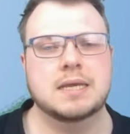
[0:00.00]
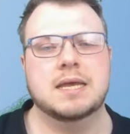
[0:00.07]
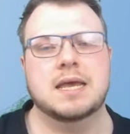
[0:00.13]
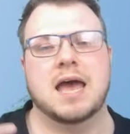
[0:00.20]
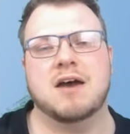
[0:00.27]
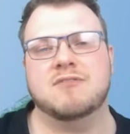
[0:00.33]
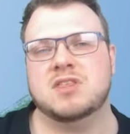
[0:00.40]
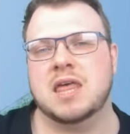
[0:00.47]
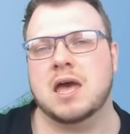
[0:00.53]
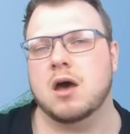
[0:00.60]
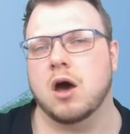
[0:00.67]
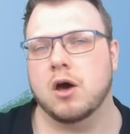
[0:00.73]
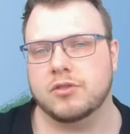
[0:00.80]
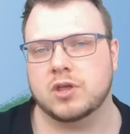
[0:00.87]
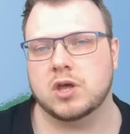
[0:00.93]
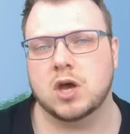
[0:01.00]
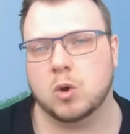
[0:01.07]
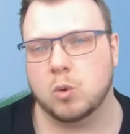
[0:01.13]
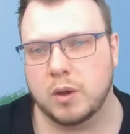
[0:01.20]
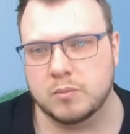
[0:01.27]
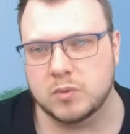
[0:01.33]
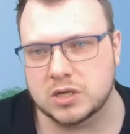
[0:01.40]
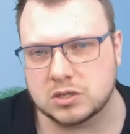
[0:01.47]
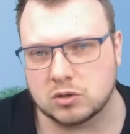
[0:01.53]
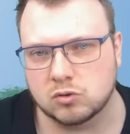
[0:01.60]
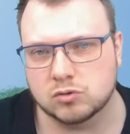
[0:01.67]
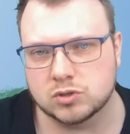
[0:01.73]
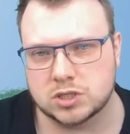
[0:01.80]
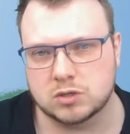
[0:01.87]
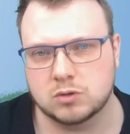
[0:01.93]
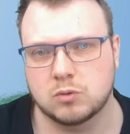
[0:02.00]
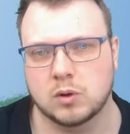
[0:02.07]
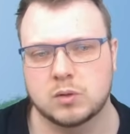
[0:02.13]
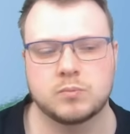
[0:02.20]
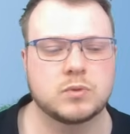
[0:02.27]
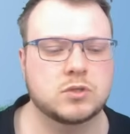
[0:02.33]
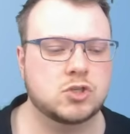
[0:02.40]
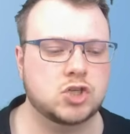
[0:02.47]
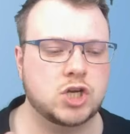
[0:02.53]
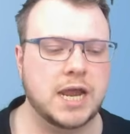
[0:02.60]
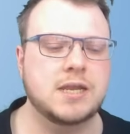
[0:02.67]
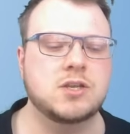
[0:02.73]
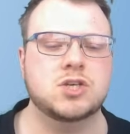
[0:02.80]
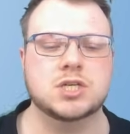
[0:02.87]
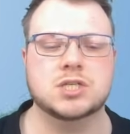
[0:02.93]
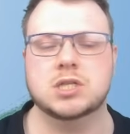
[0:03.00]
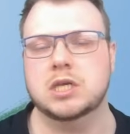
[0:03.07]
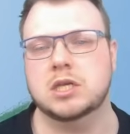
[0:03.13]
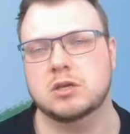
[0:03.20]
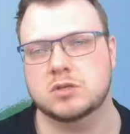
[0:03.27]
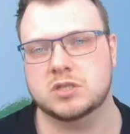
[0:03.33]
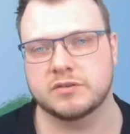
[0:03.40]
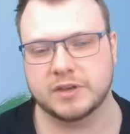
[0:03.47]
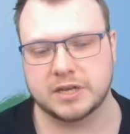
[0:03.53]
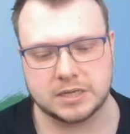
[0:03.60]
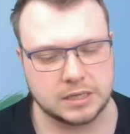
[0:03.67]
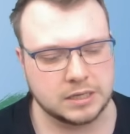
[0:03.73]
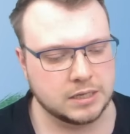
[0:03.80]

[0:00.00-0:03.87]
having that other equipment also changes the use of it.